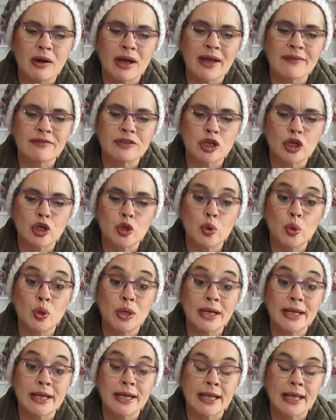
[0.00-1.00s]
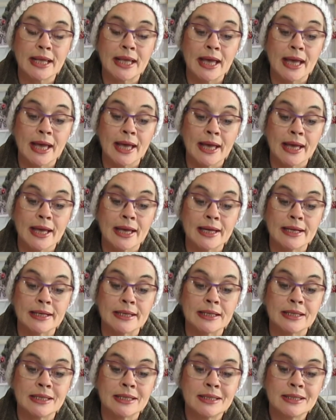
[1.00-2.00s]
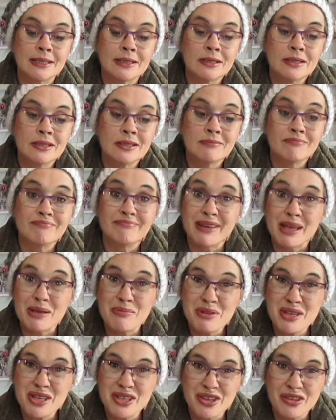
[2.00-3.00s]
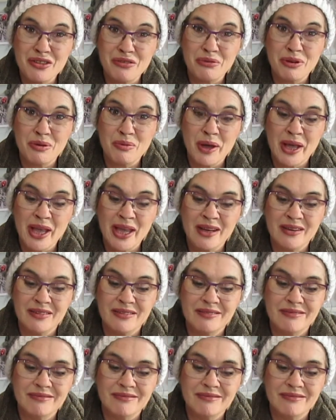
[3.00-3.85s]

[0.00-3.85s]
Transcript: I have to Google it again. Maybe it's a three weight.